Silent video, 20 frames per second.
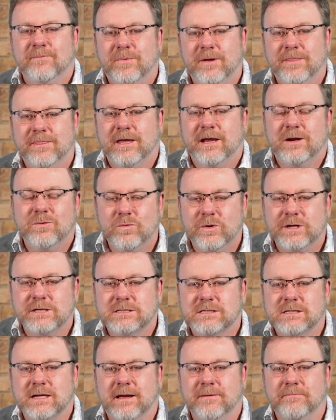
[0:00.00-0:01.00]
But then we
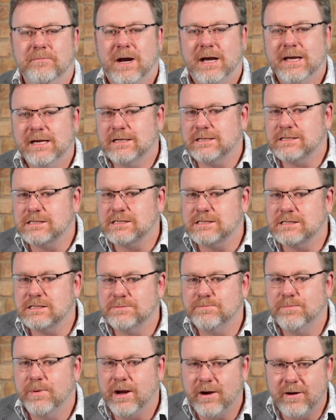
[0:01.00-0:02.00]
say, my
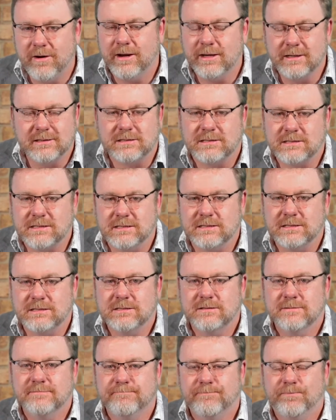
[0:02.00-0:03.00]

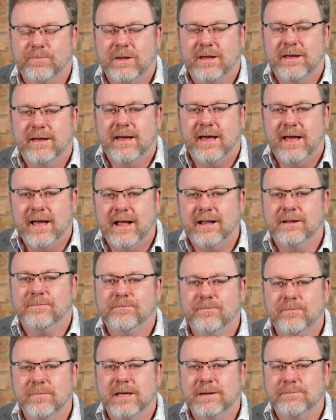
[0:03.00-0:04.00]
experiences
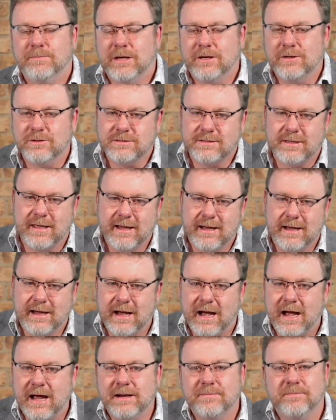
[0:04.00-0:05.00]
help me because they
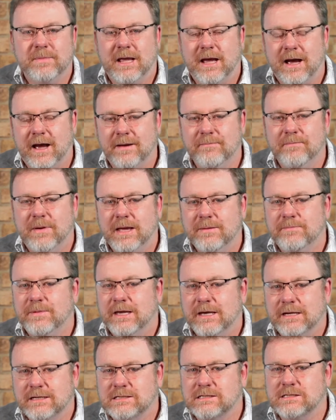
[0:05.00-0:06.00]
guide me. I may
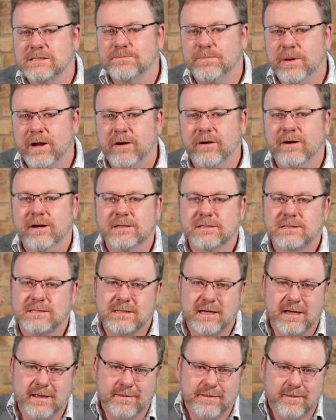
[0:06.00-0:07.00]
be
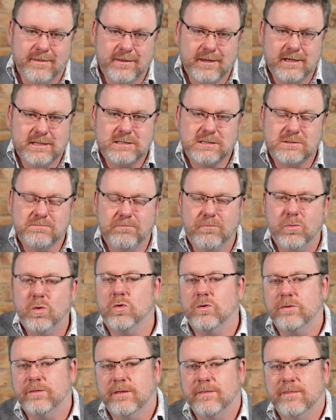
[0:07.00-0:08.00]
experienced in this
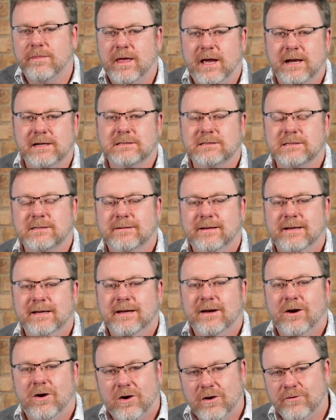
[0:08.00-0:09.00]
more than that.
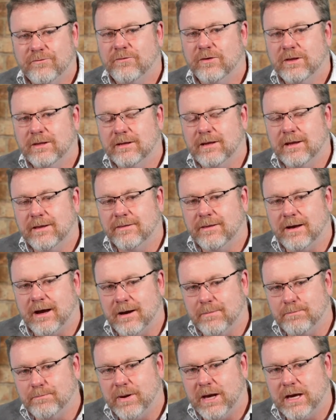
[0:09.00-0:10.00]
Often
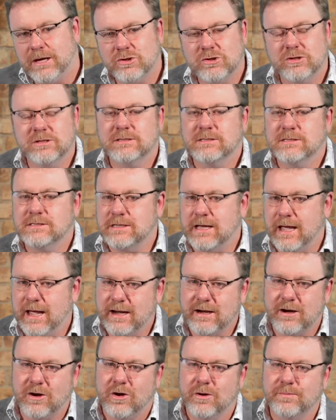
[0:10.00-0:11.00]
our passions
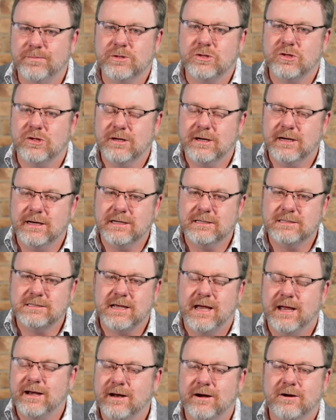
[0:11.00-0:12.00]
and our
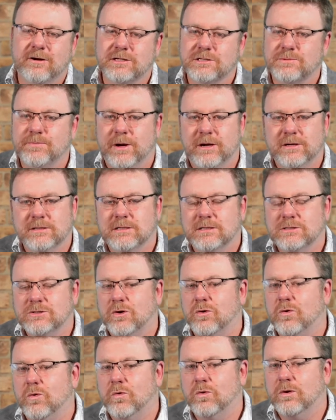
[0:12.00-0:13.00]
opportunities and our experiences
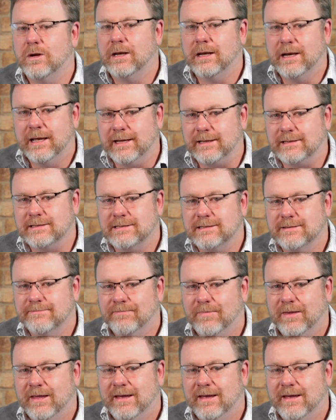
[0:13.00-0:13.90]
are all linked.